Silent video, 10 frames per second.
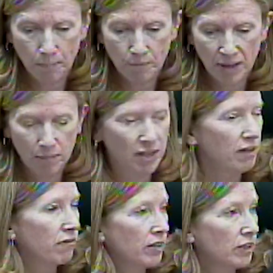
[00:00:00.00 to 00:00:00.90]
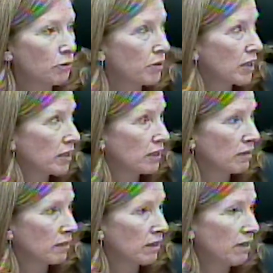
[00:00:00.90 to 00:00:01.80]
may be filled within
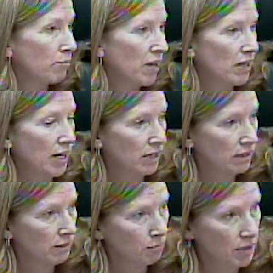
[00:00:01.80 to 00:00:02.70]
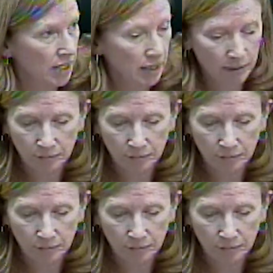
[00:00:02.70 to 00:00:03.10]
by the next meeting.